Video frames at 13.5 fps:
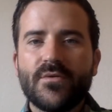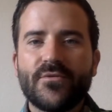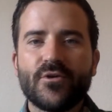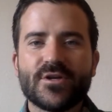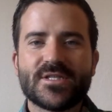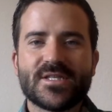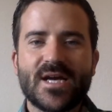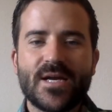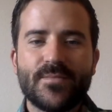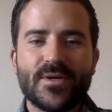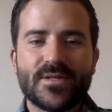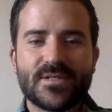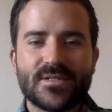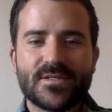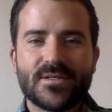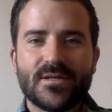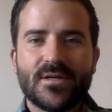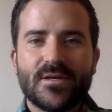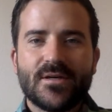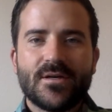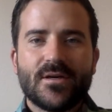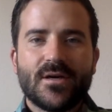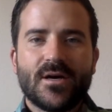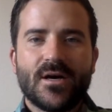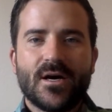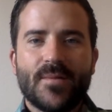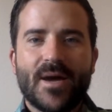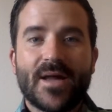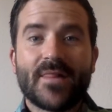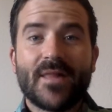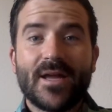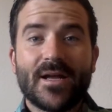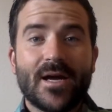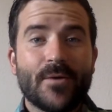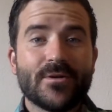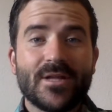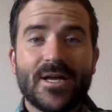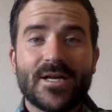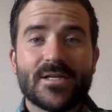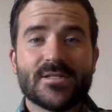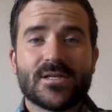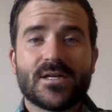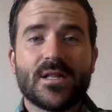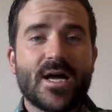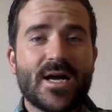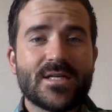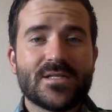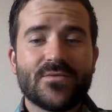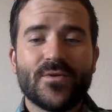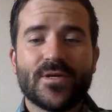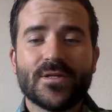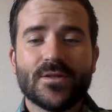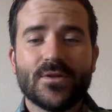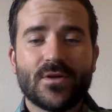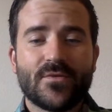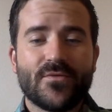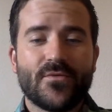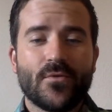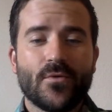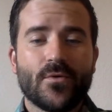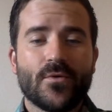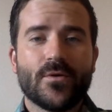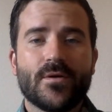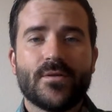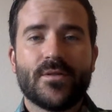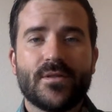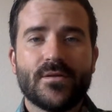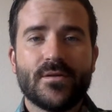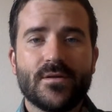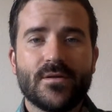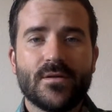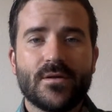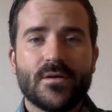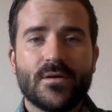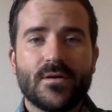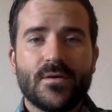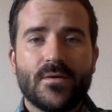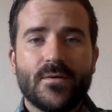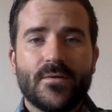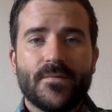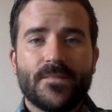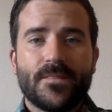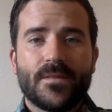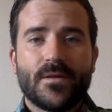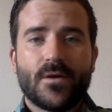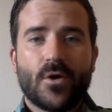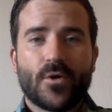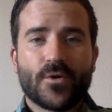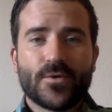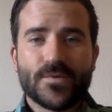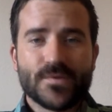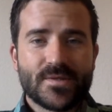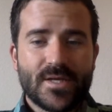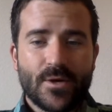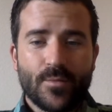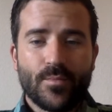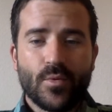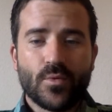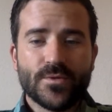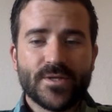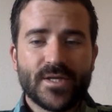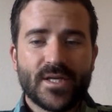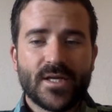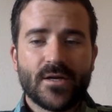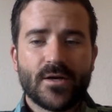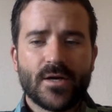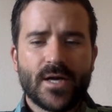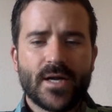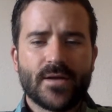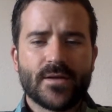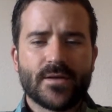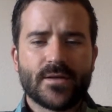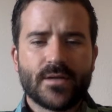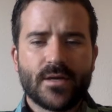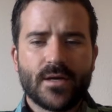For assignments, I would like as a class if we could look for the articles that are bolded here, and